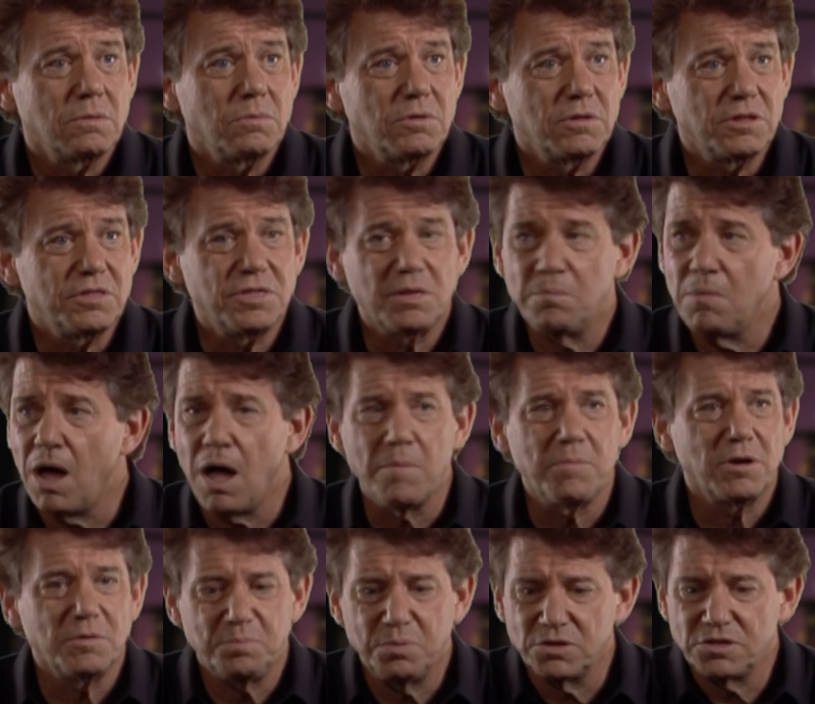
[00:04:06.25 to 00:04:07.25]
With a
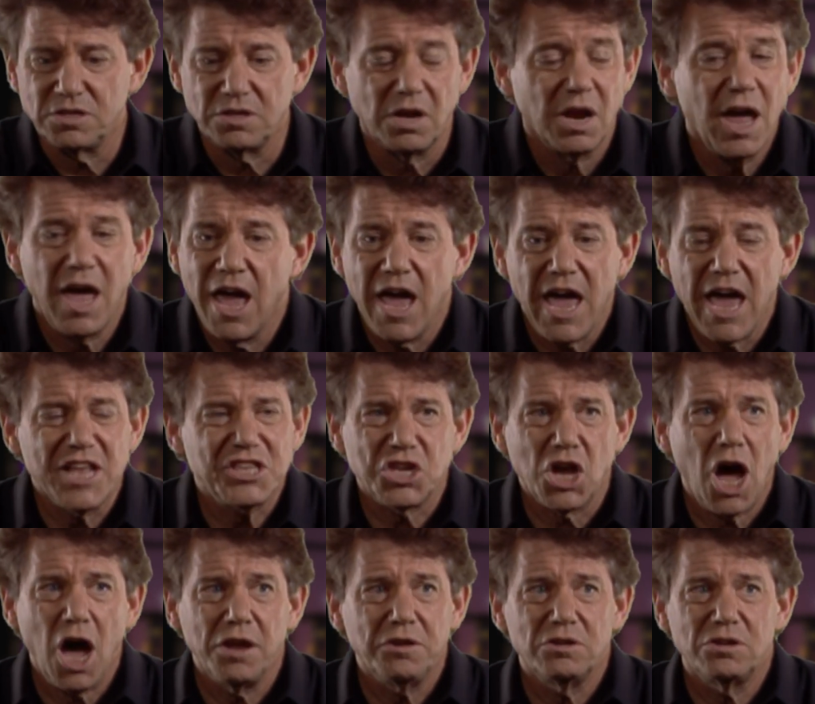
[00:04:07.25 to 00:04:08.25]
thermometer puts it there. It's
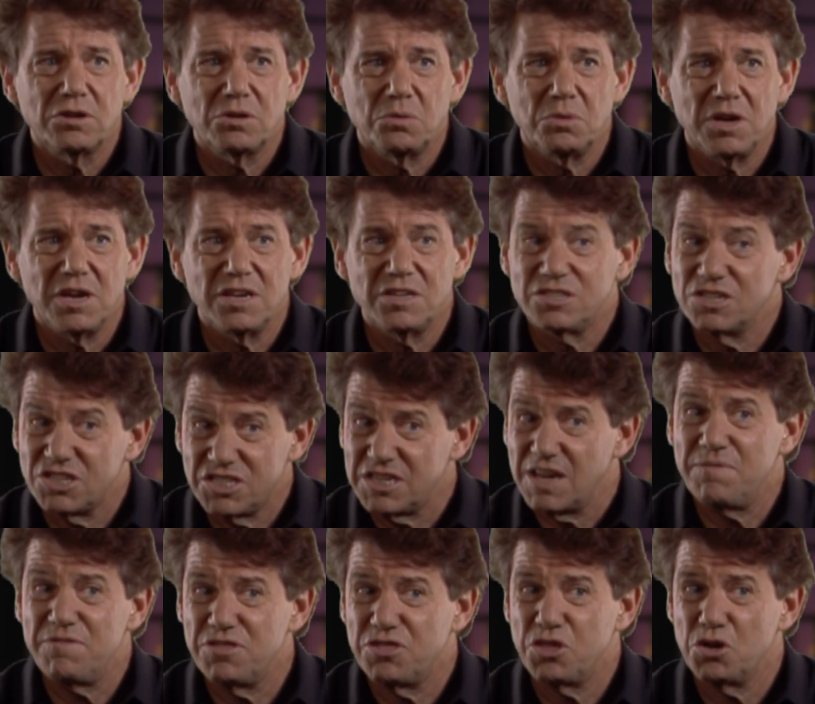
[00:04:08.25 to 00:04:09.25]
100 degrees at
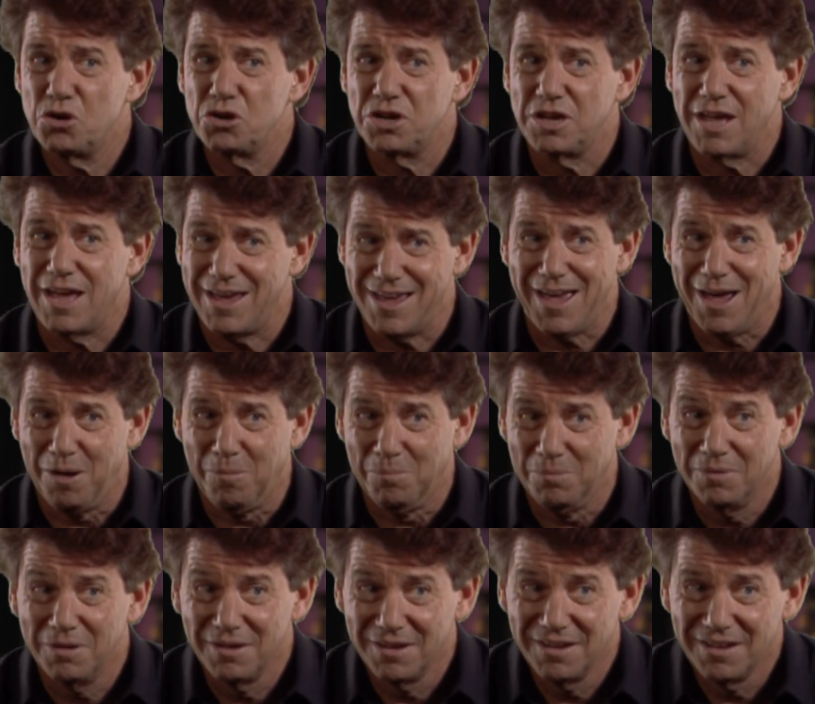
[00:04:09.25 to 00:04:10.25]
7.30 a.m.
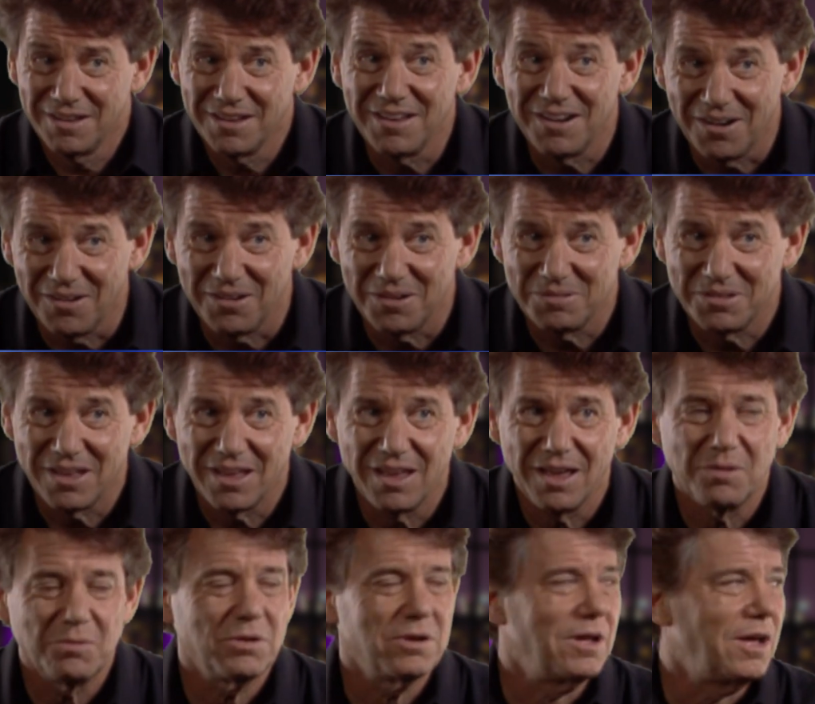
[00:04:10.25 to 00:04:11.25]
You know
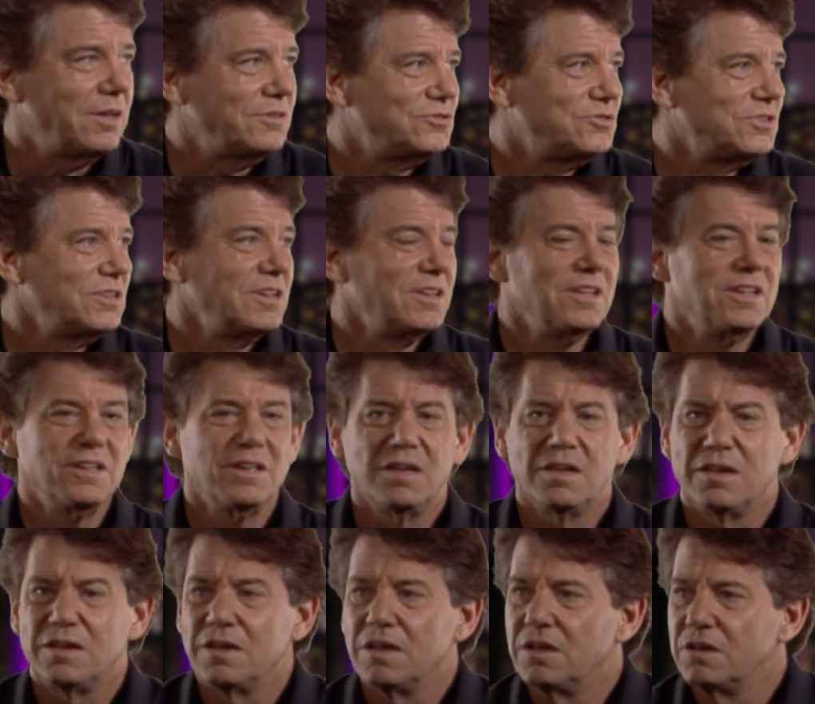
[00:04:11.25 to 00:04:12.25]
what I
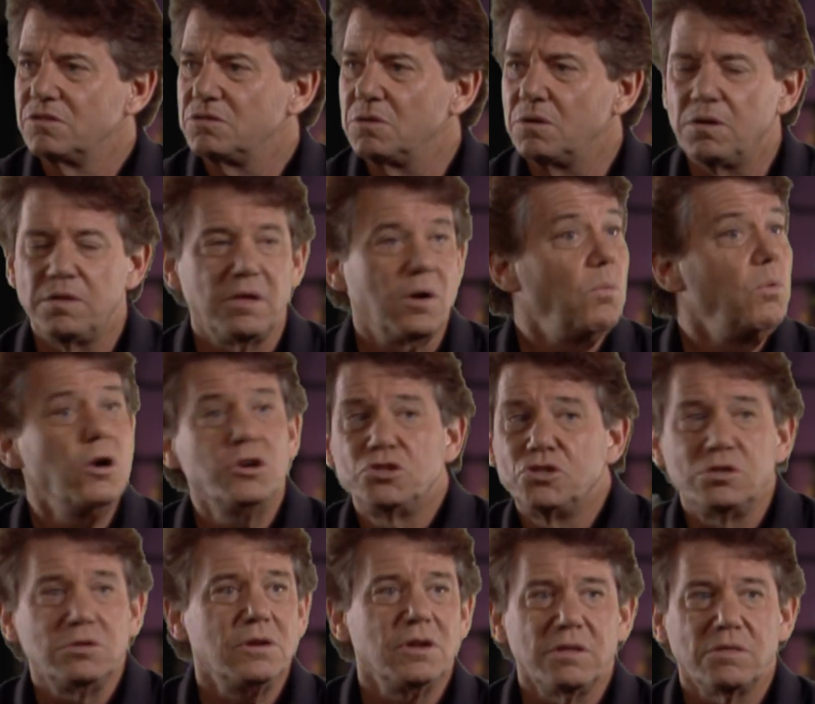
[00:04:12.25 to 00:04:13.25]
So anyway, we're
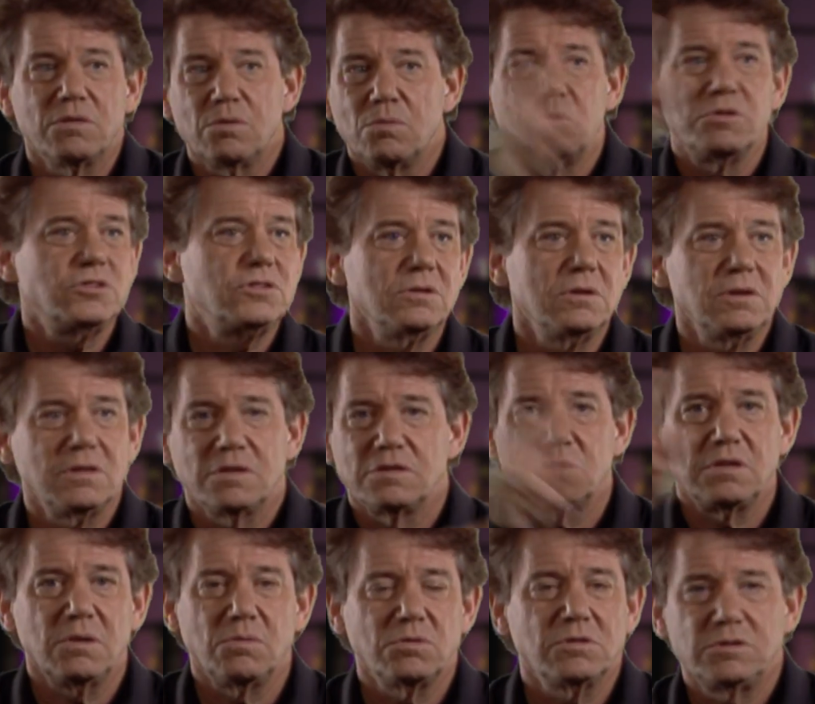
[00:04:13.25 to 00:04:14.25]
shooting through, we're shooting this
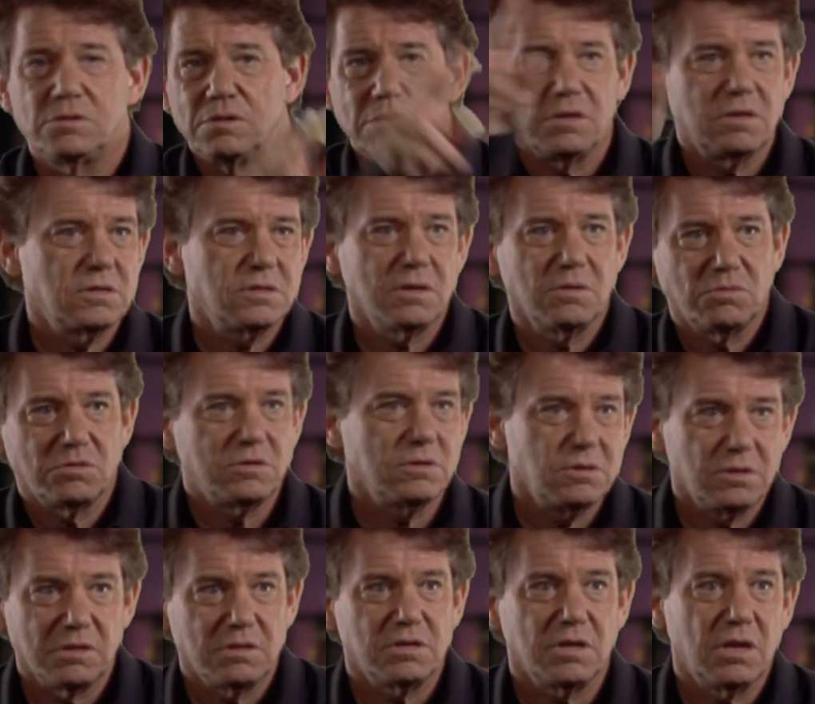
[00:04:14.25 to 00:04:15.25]
thing, we're shooting this thing, we're
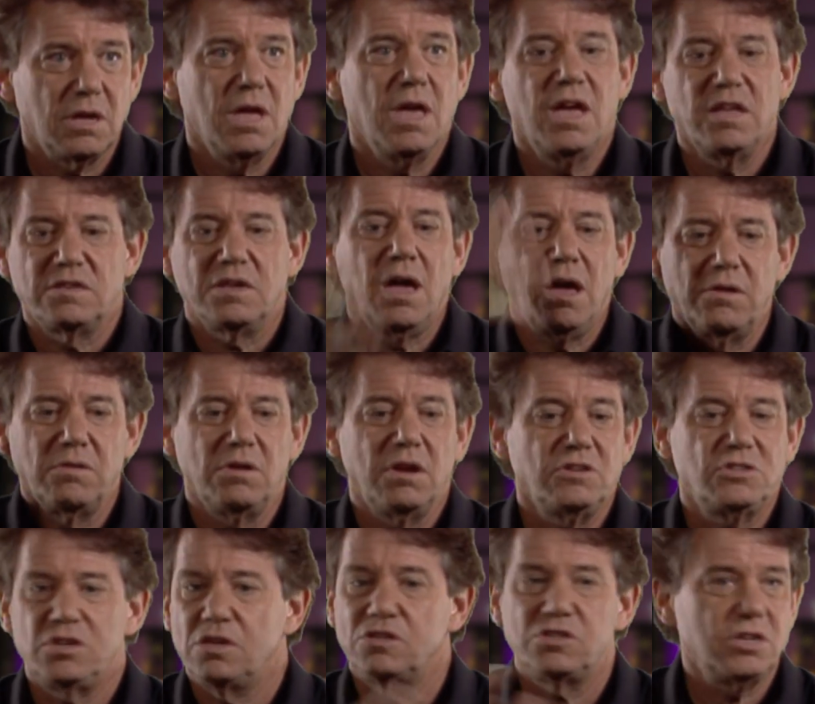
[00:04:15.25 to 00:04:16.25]
shooting this thing. It's
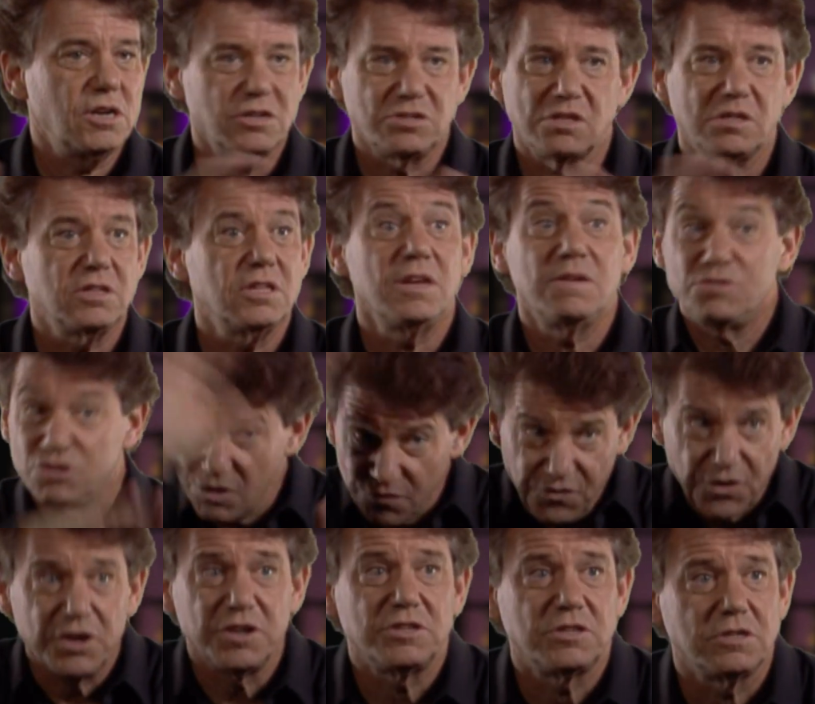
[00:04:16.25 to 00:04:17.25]
100, she, she doesn't leave, she
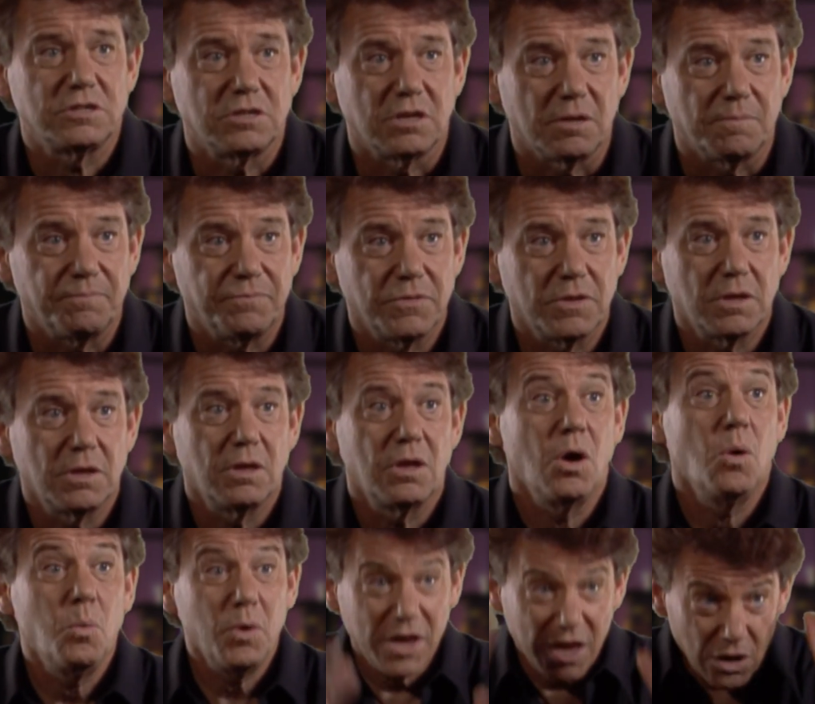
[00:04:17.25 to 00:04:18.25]
finishes it.
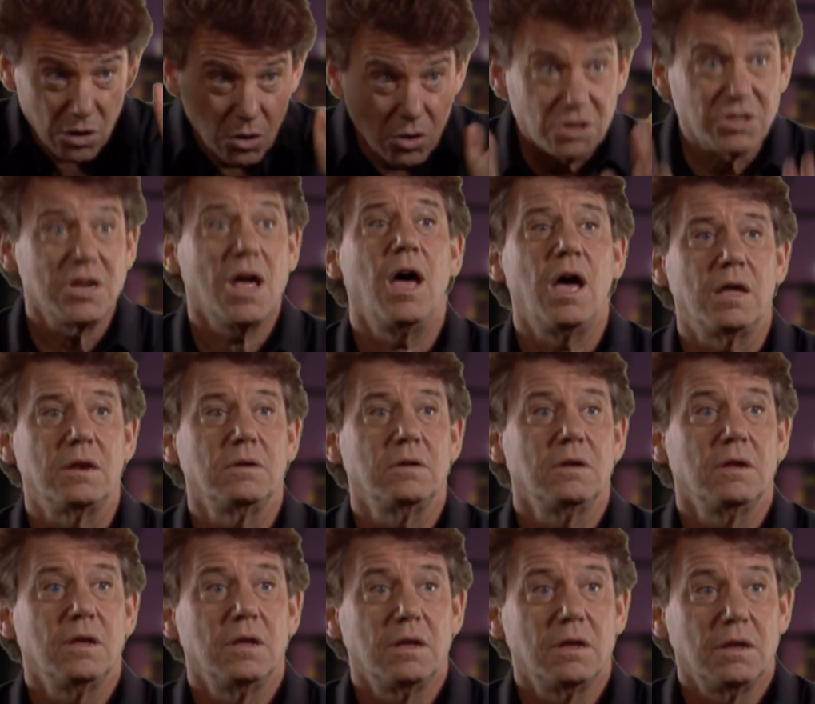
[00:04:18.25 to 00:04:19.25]
We get her done
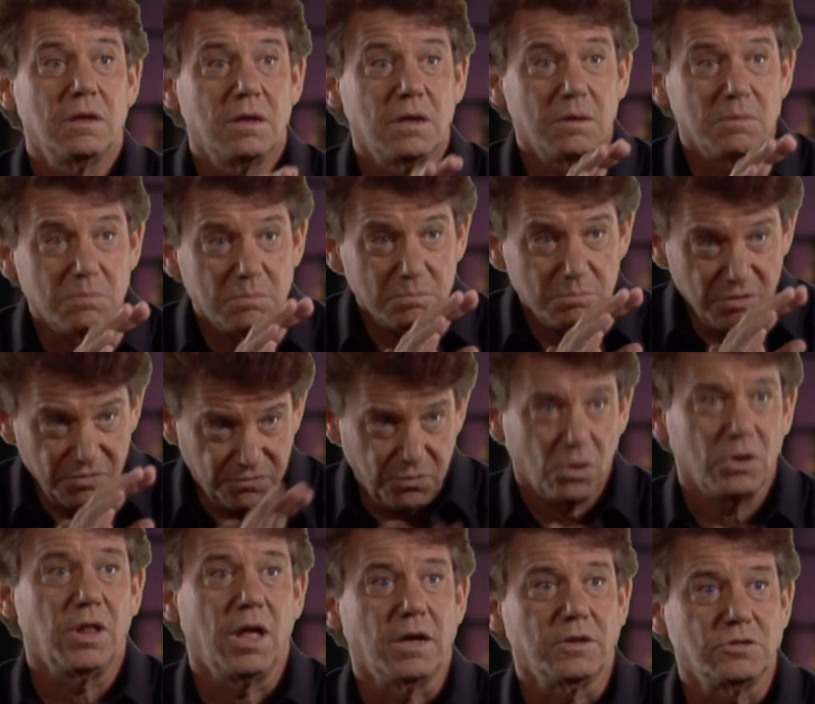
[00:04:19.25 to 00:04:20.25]

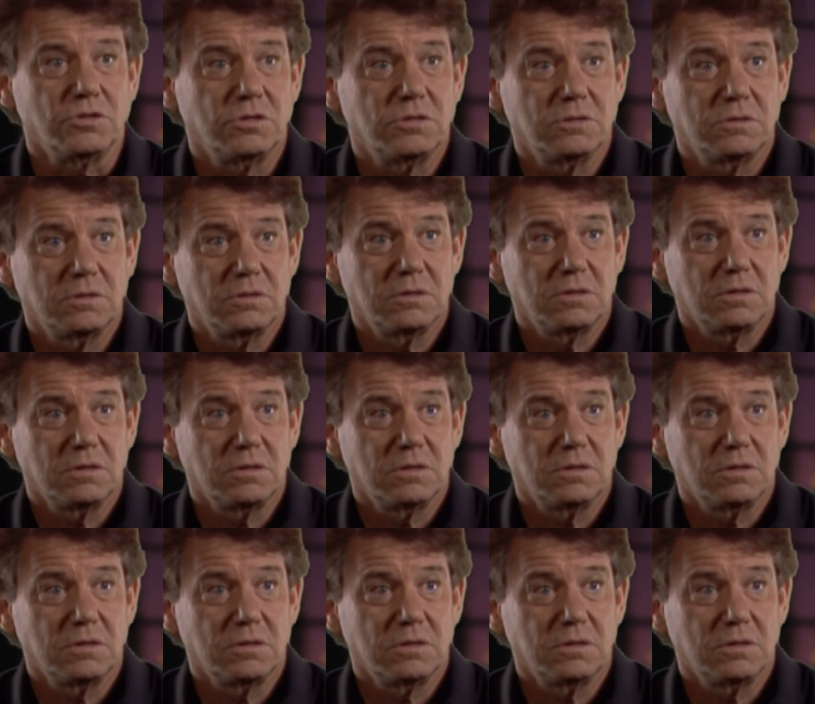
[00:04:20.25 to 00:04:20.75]
before lunch.